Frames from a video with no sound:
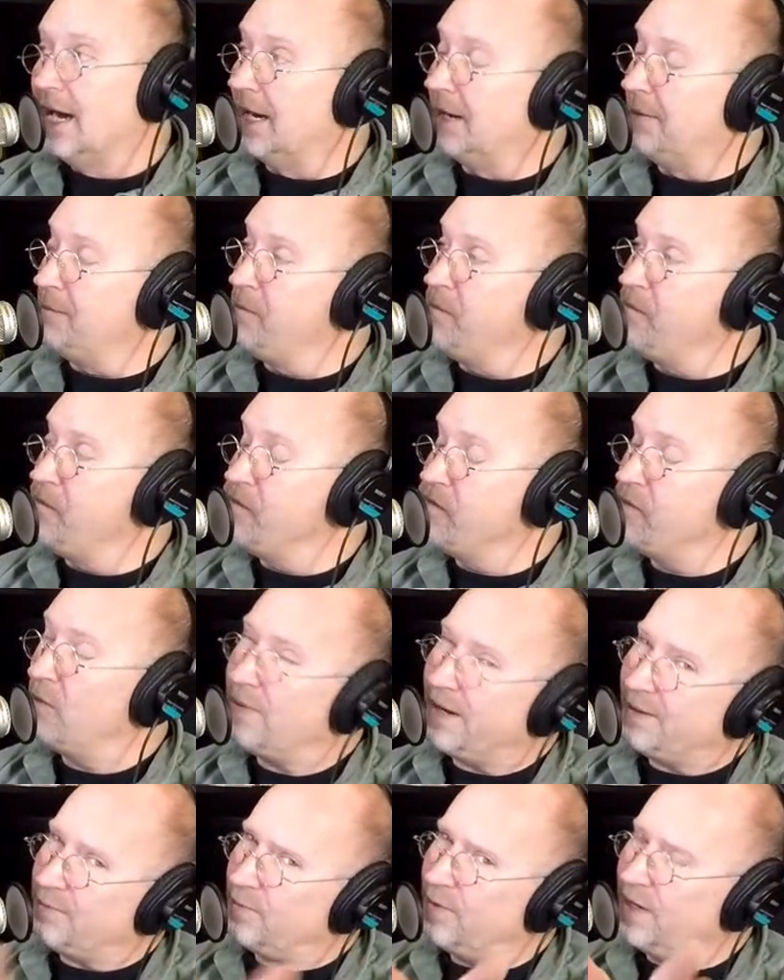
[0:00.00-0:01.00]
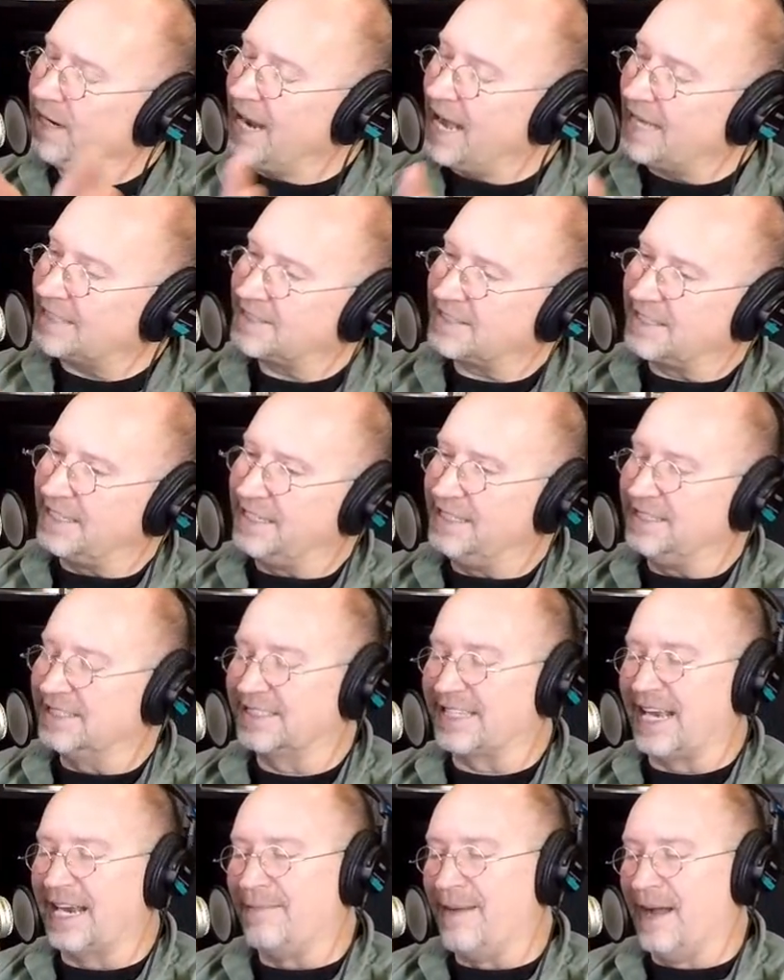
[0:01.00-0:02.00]
Um, but one last thing
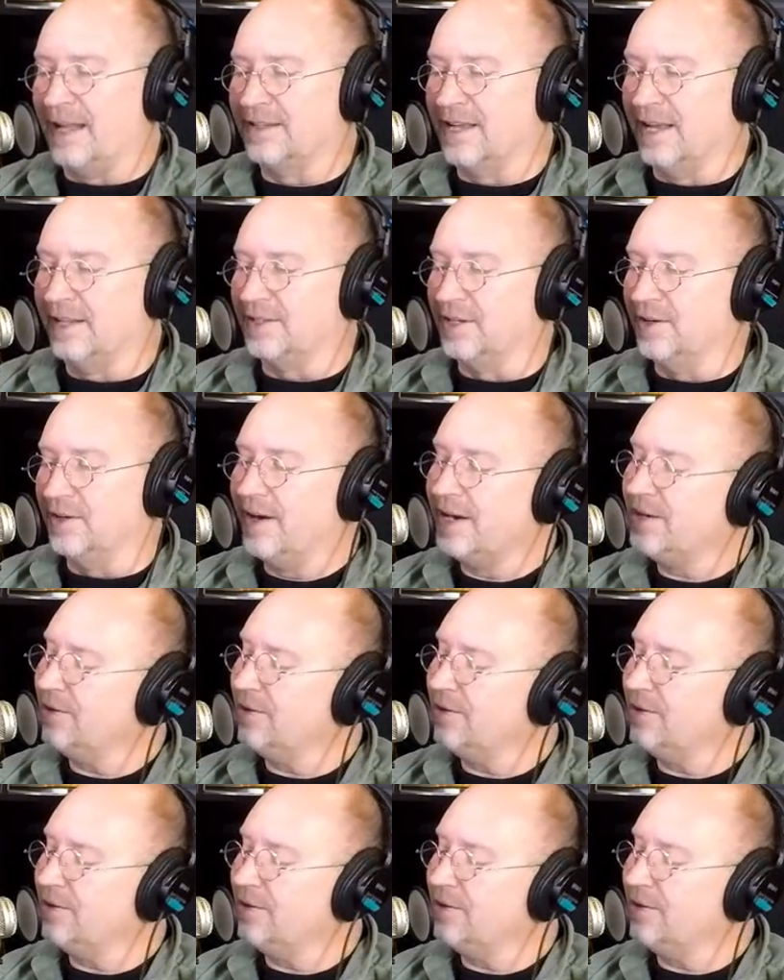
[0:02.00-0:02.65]
to say about that, though.